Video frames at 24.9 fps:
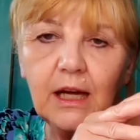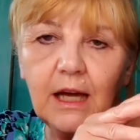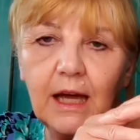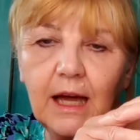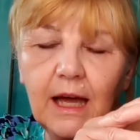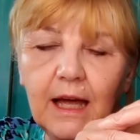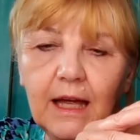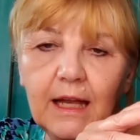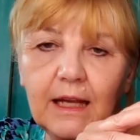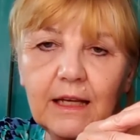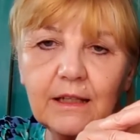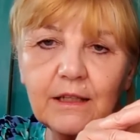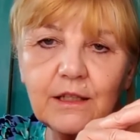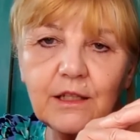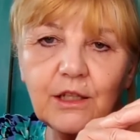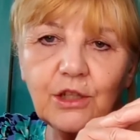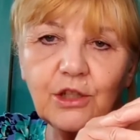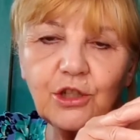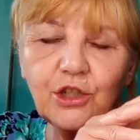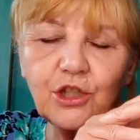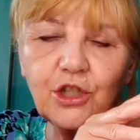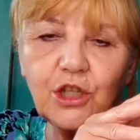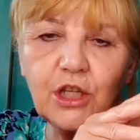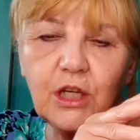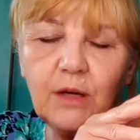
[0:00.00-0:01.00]
and
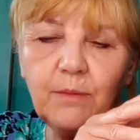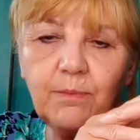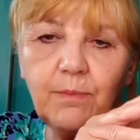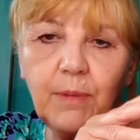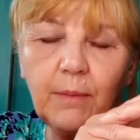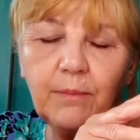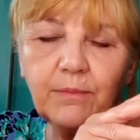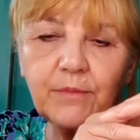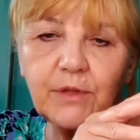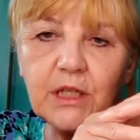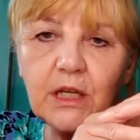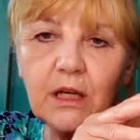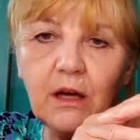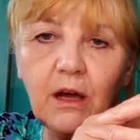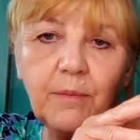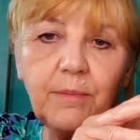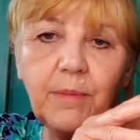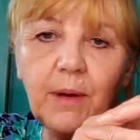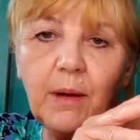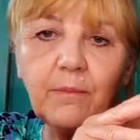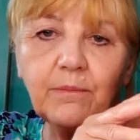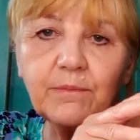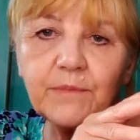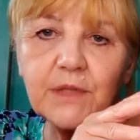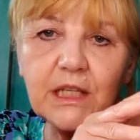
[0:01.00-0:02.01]
she bumped it, I
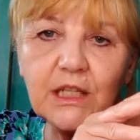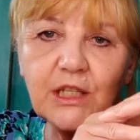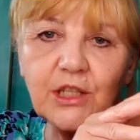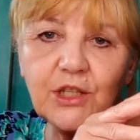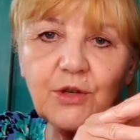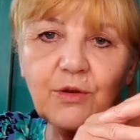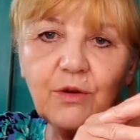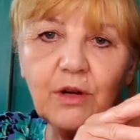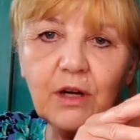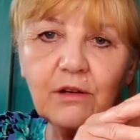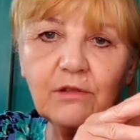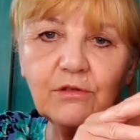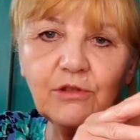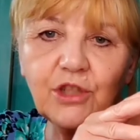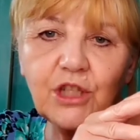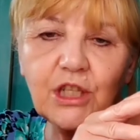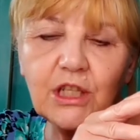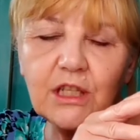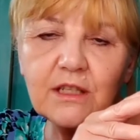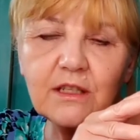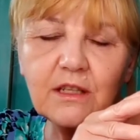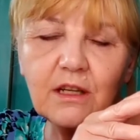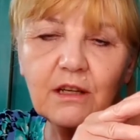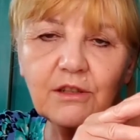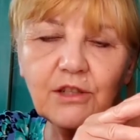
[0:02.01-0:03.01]
bumped into her and she
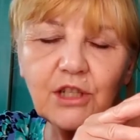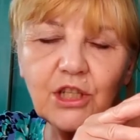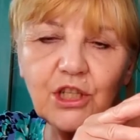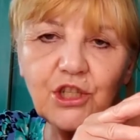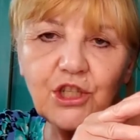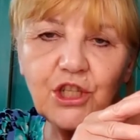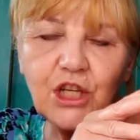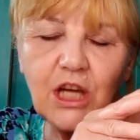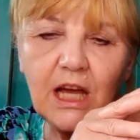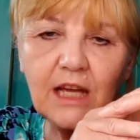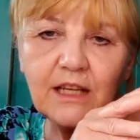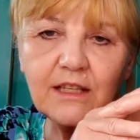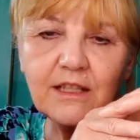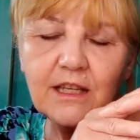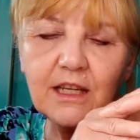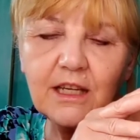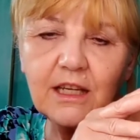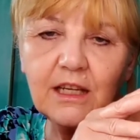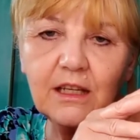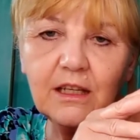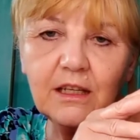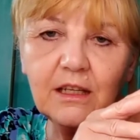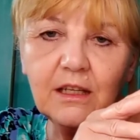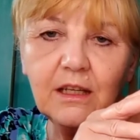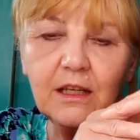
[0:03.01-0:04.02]
started
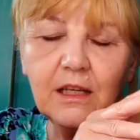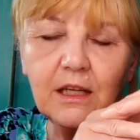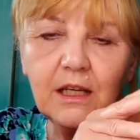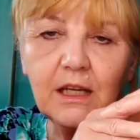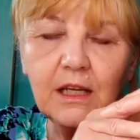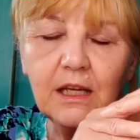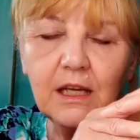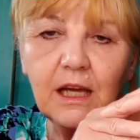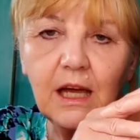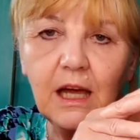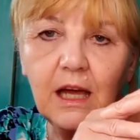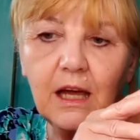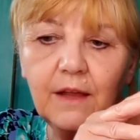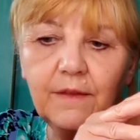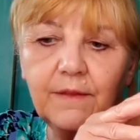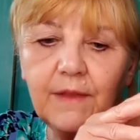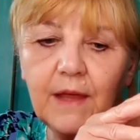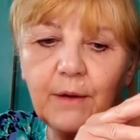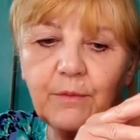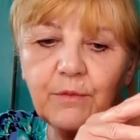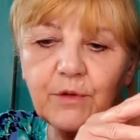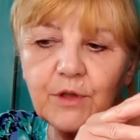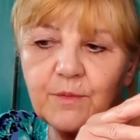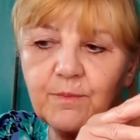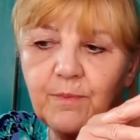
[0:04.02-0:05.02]
chatting and
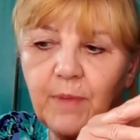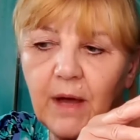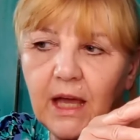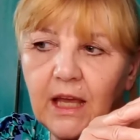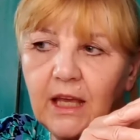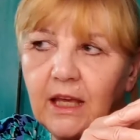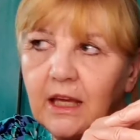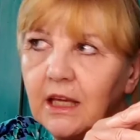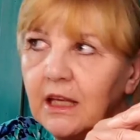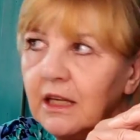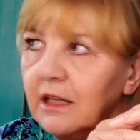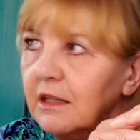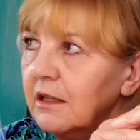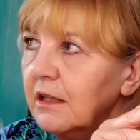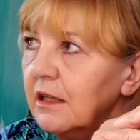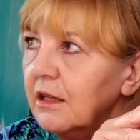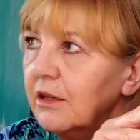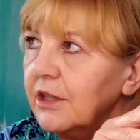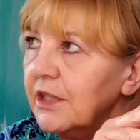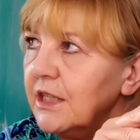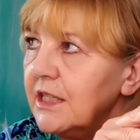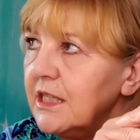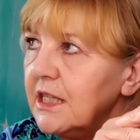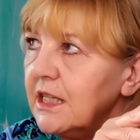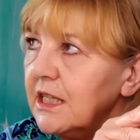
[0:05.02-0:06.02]
that was back in
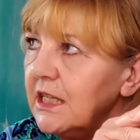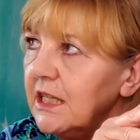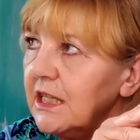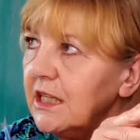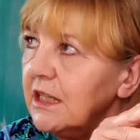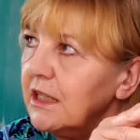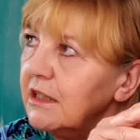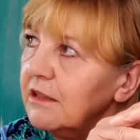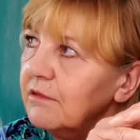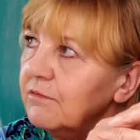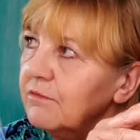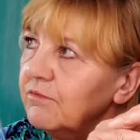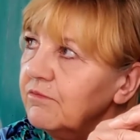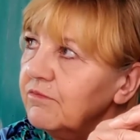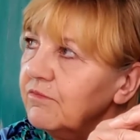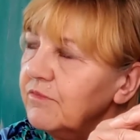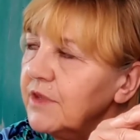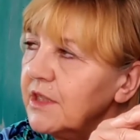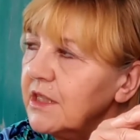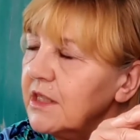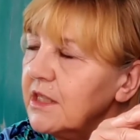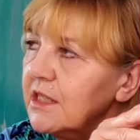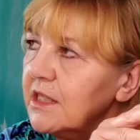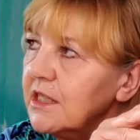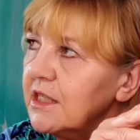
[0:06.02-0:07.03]

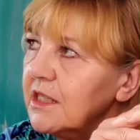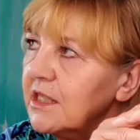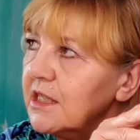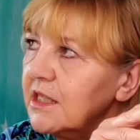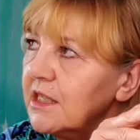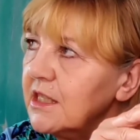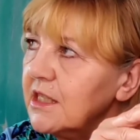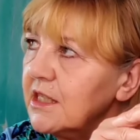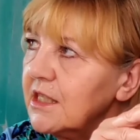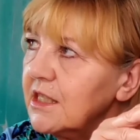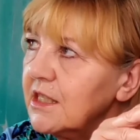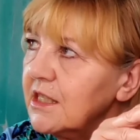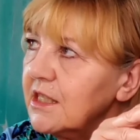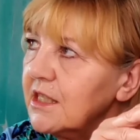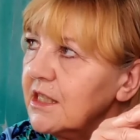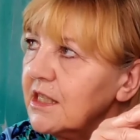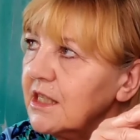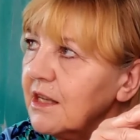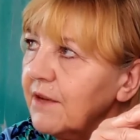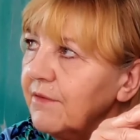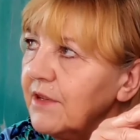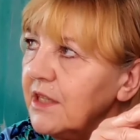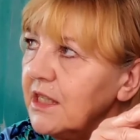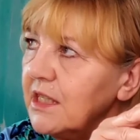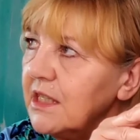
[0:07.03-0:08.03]

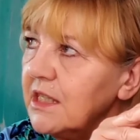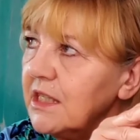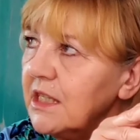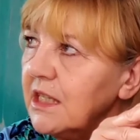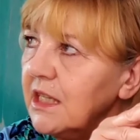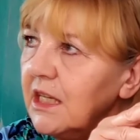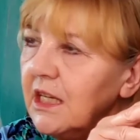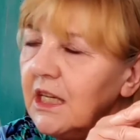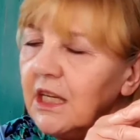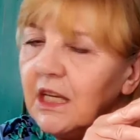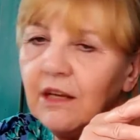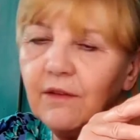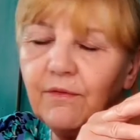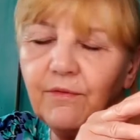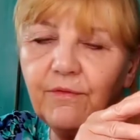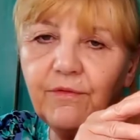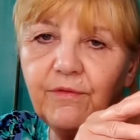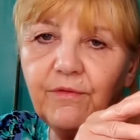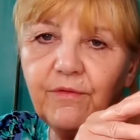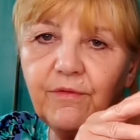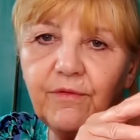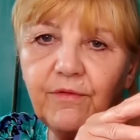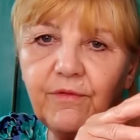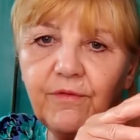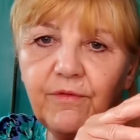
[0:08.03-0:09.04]

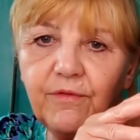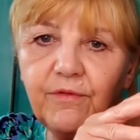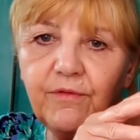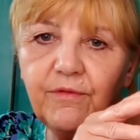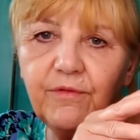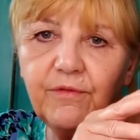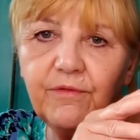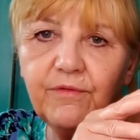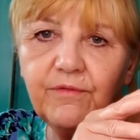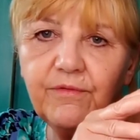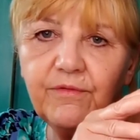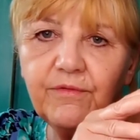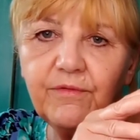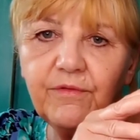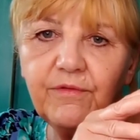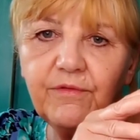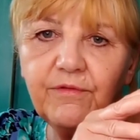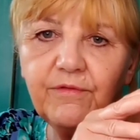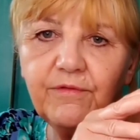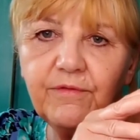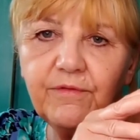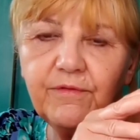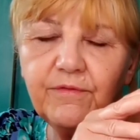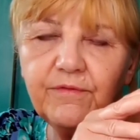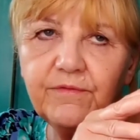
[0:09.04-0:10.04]

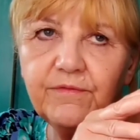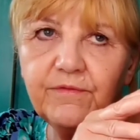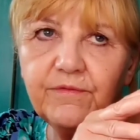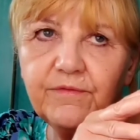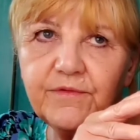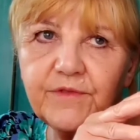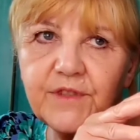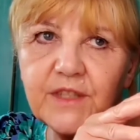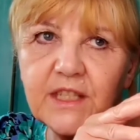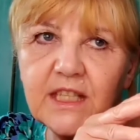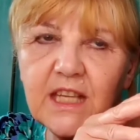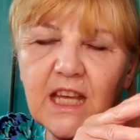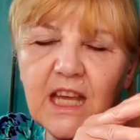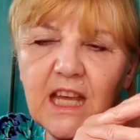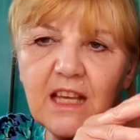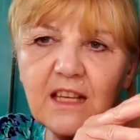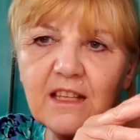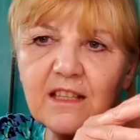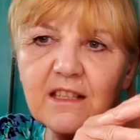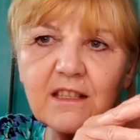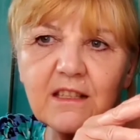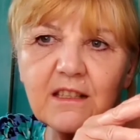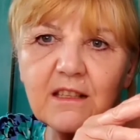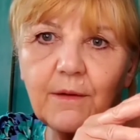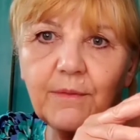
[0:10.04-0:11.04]
1976,
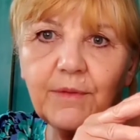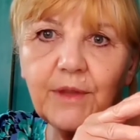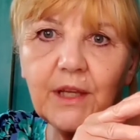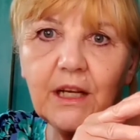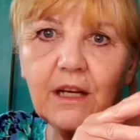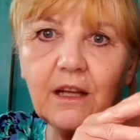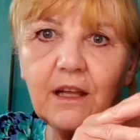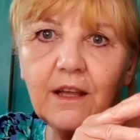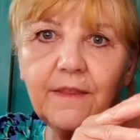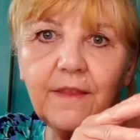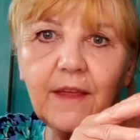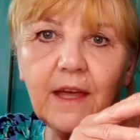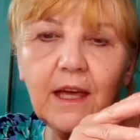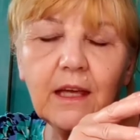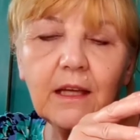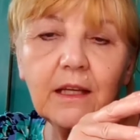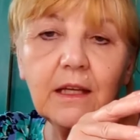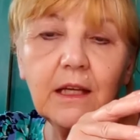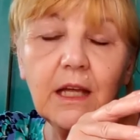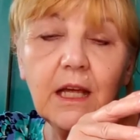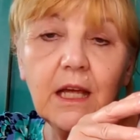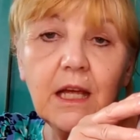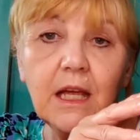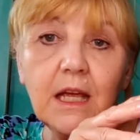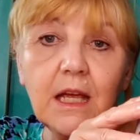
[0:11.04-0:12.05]
something like that
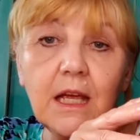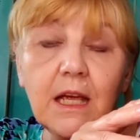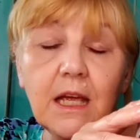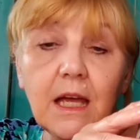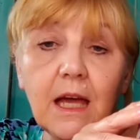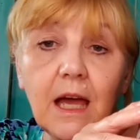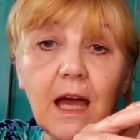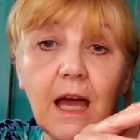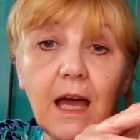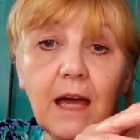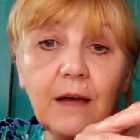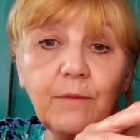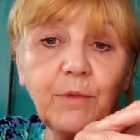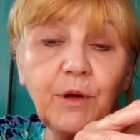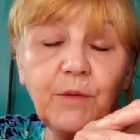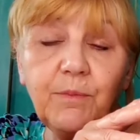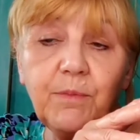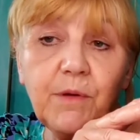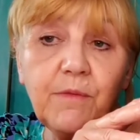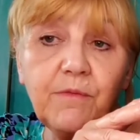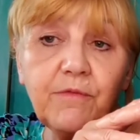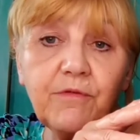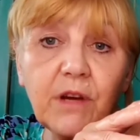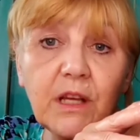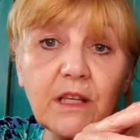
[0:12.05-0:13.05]
and we've
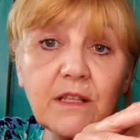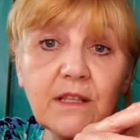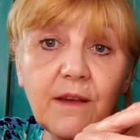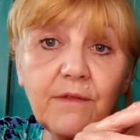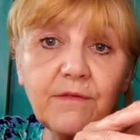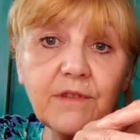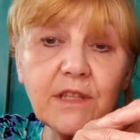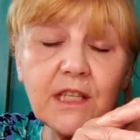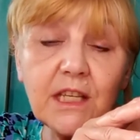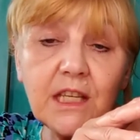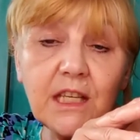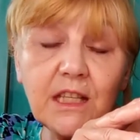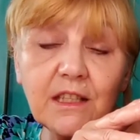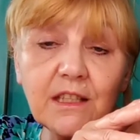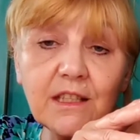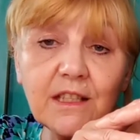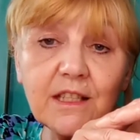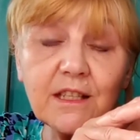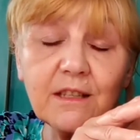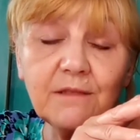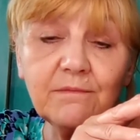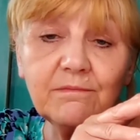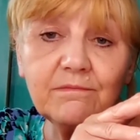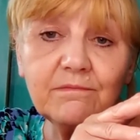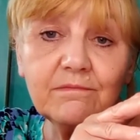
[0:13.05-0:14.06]
been friends ever since.
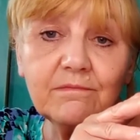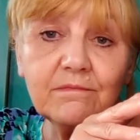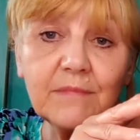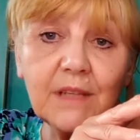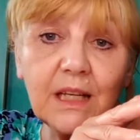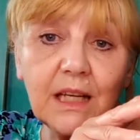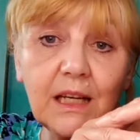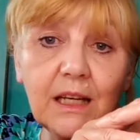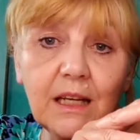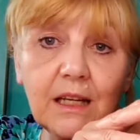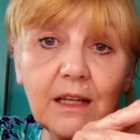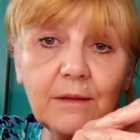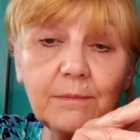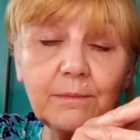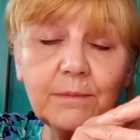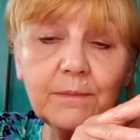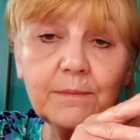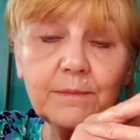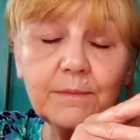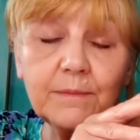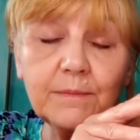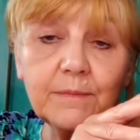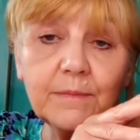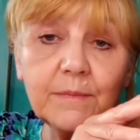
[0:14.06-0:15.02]
Um,